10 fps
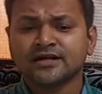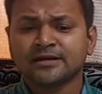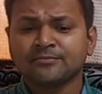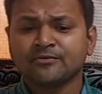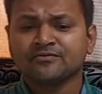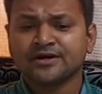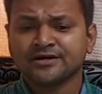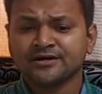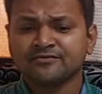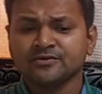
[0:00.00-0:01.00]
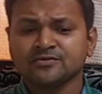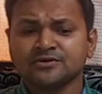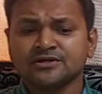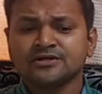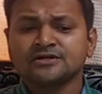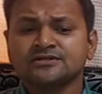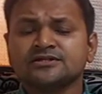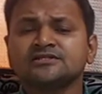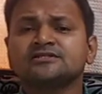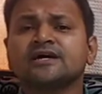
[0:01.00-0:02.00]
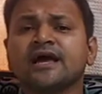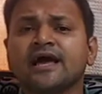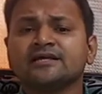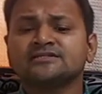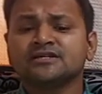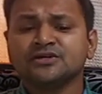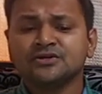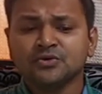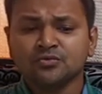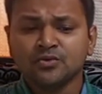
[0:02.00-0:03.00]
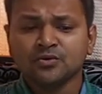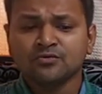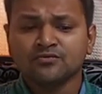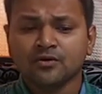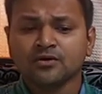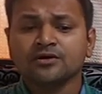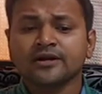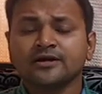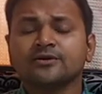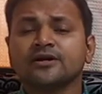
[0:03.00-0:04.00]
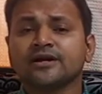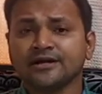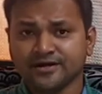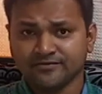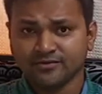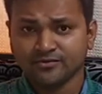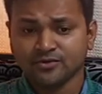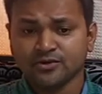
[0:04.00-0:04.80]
type of interview just as you would for a regular interview.